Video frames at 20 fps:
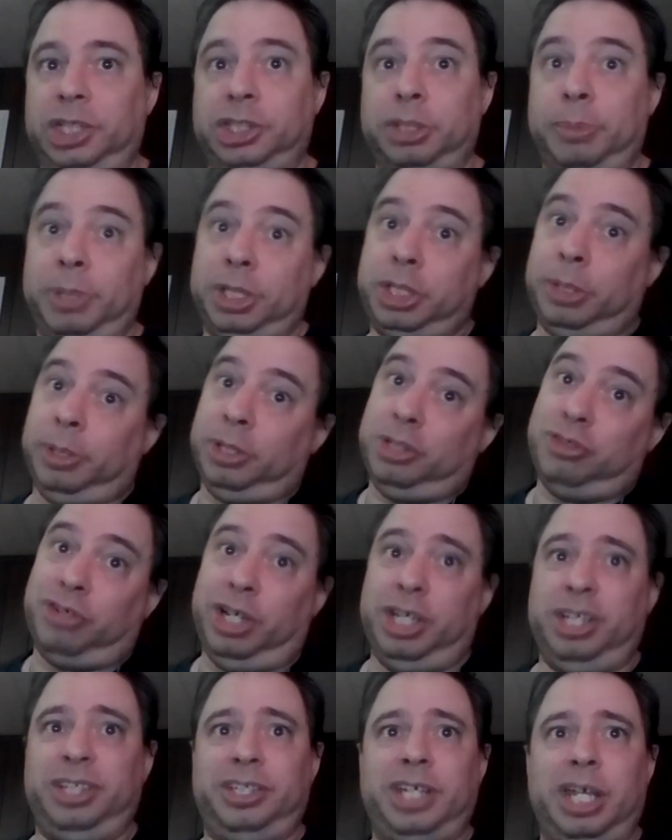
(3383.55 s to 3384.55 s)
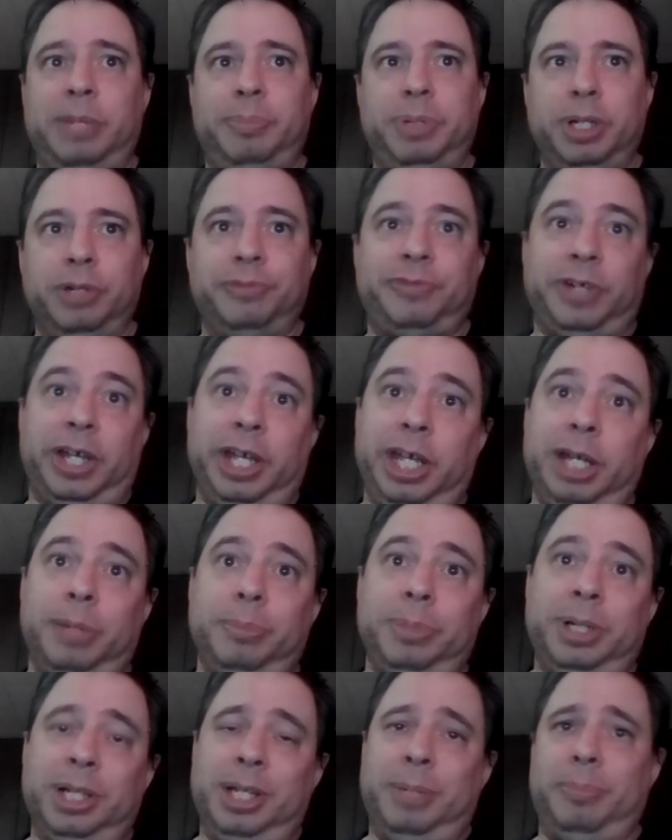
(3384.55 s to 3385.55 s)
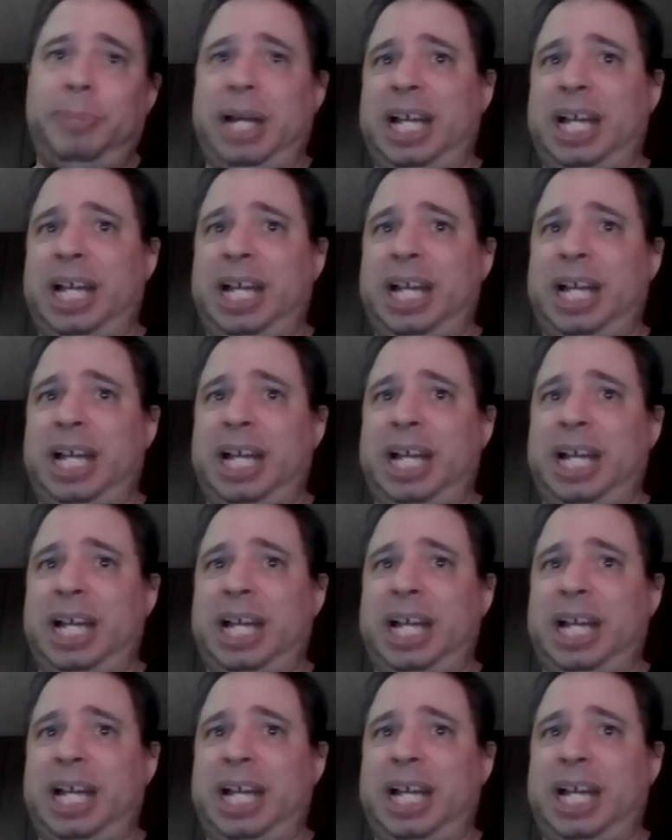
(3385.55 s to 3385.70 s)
Not so much a great debut for him,